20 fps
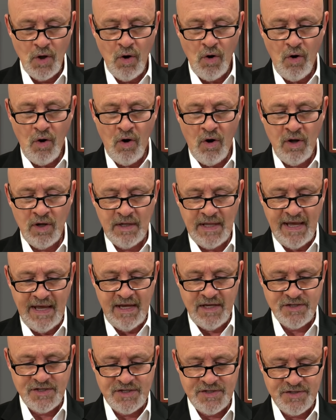All
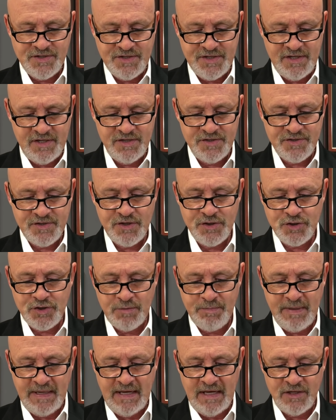agencies
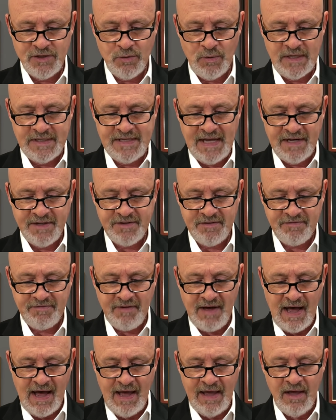should begin to
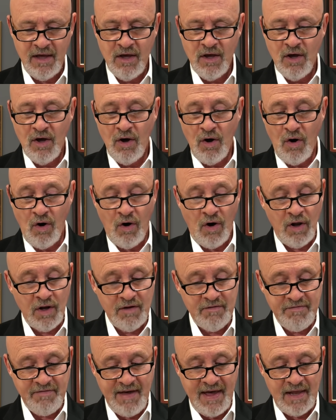identify all
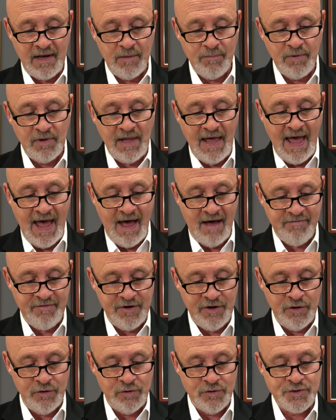available
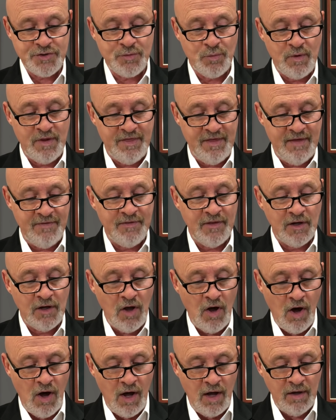avenues within the
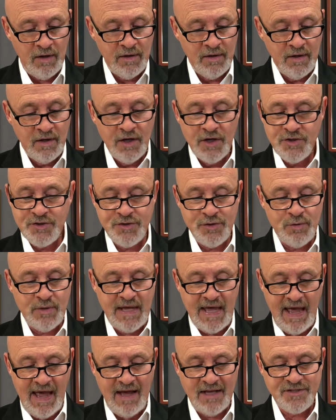law to
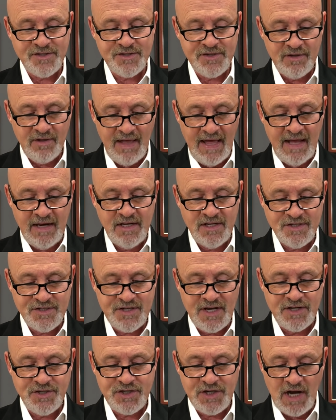cancel any
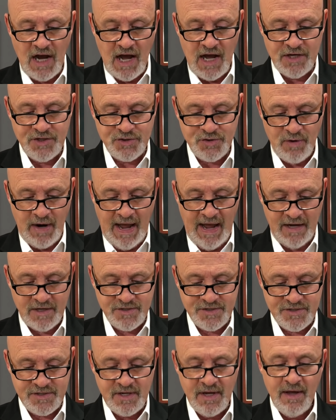such
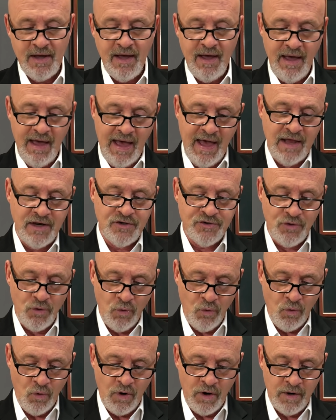contracts and
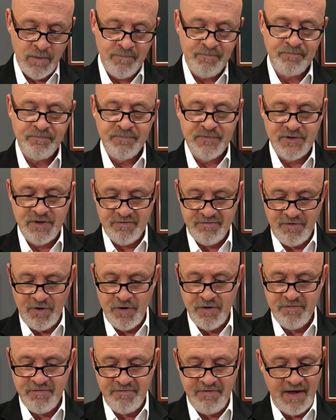or
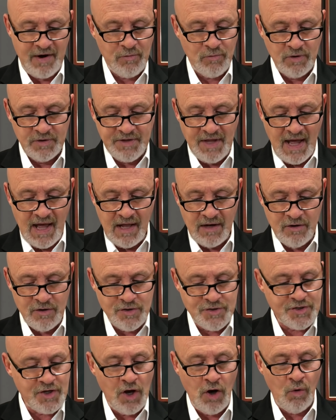divert federal
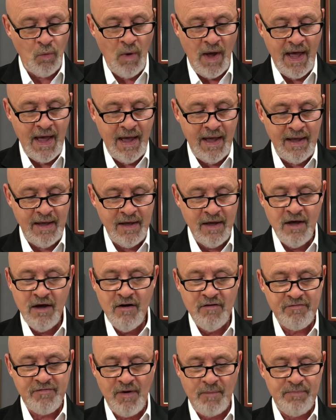dollars away
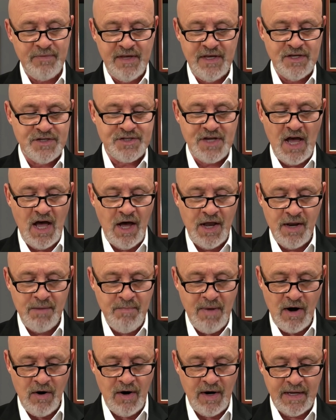from these
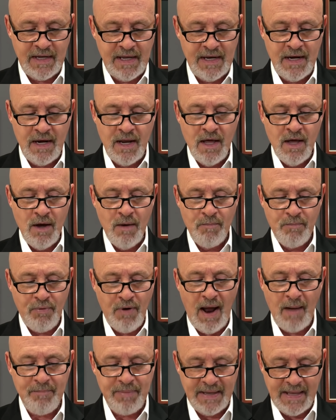un-American
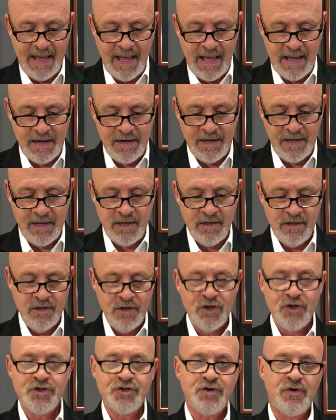propaganda
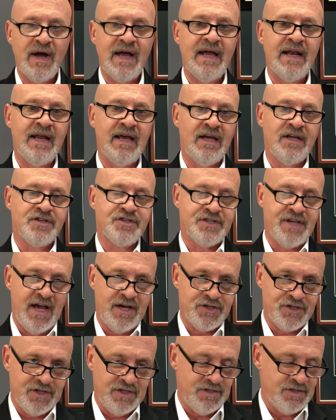training
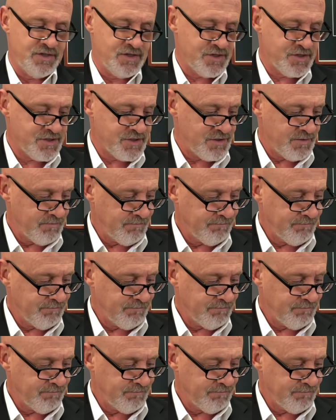sessions.